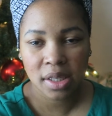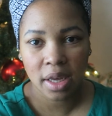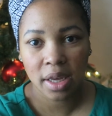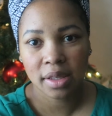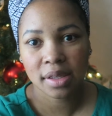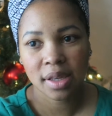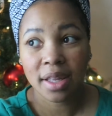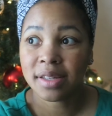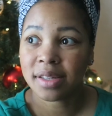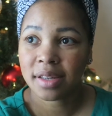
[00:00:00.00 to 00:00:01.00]
think it's
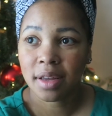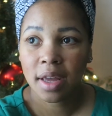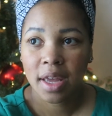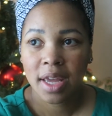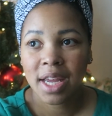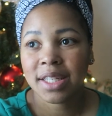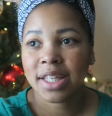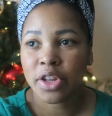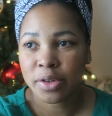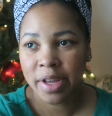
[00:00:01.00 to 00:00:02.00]
it's it's
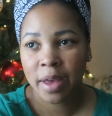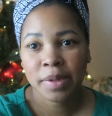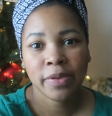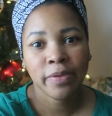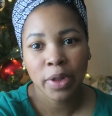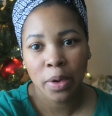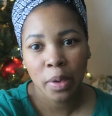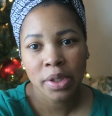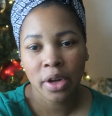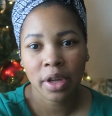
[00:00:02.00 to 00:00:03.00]
there's ebbs and
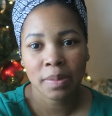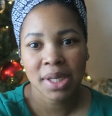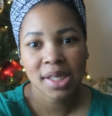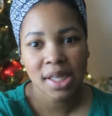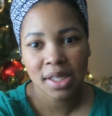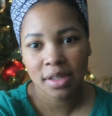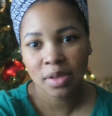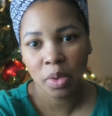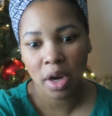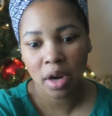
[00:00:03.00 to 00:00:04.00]
flows. There are going to be
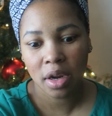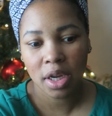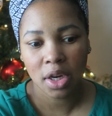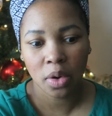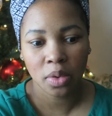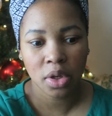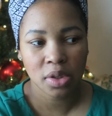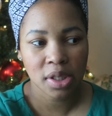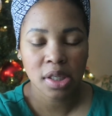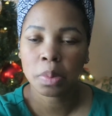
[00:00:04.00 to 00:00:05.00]
seasons where you know
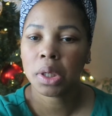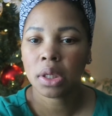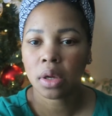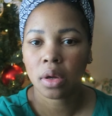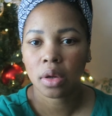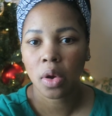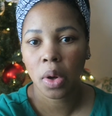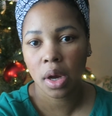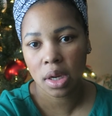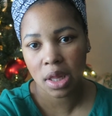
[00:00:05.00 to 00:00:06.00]
there's discipline
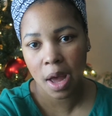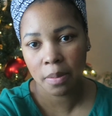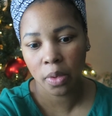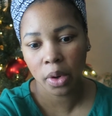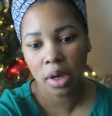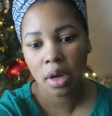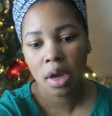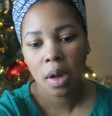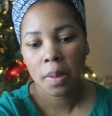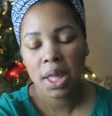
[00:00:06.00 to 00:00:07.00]
going on a lot more.
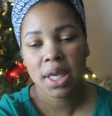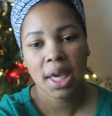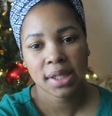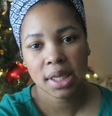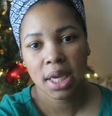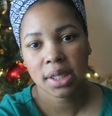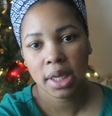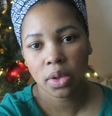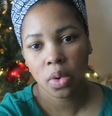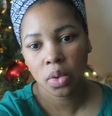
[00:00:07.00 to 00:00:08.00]
But I think as the kids
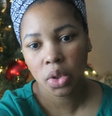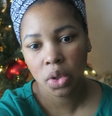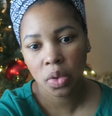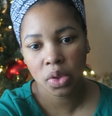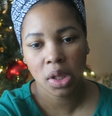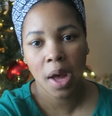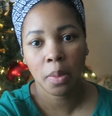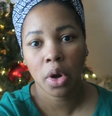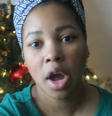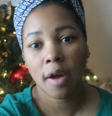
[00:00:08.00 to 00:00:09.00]
get older, there's a lot
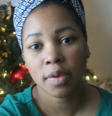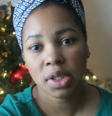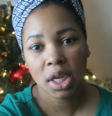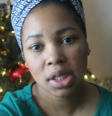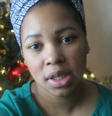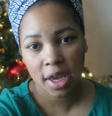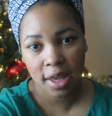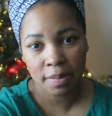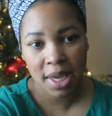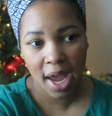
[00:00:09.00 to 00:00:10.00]
more conversation that
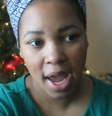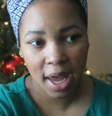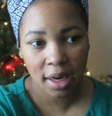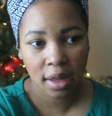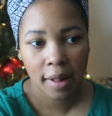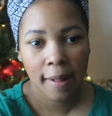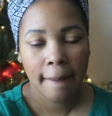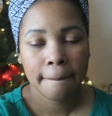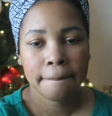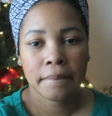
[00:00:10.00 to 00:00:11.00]
can be had,
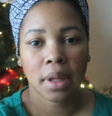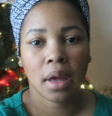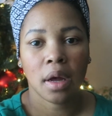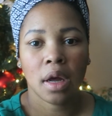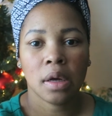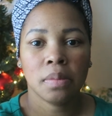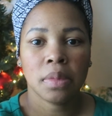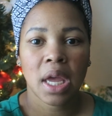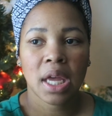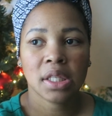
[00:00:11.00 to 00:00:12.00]

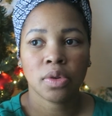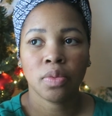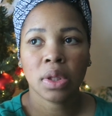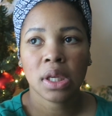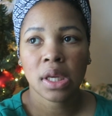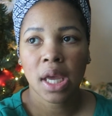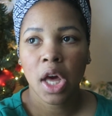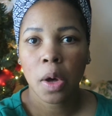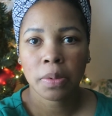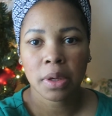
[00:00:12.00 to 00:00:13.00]
um, and to really
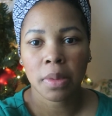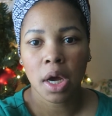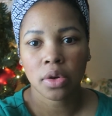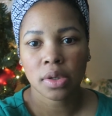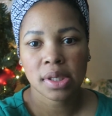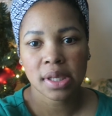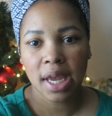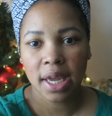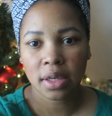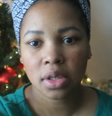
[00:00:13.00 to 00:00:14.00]
help them
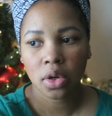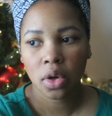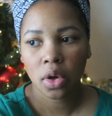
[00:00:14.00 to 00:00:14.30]
understand